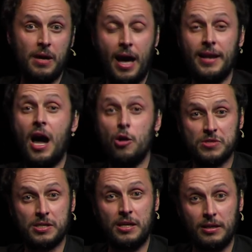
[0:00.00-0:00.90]

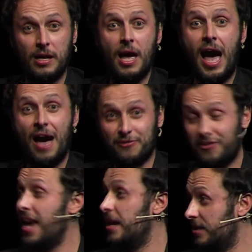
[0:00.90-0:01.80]
announcing a
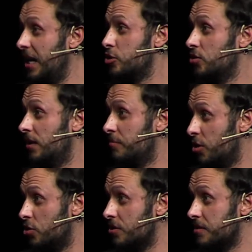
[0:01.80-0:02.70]
fake national
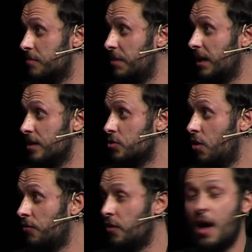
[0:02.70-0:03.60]
emergency because
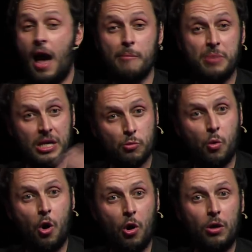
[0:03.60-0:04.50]
of a big
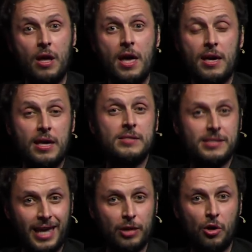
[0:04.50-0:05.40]
wall,
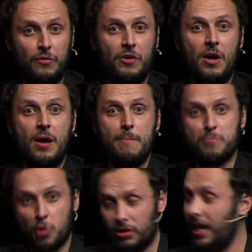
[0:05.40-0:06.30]
instead of
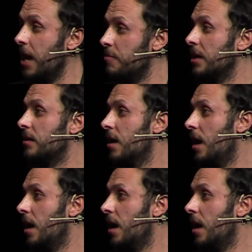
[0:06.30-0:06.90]
proclaiming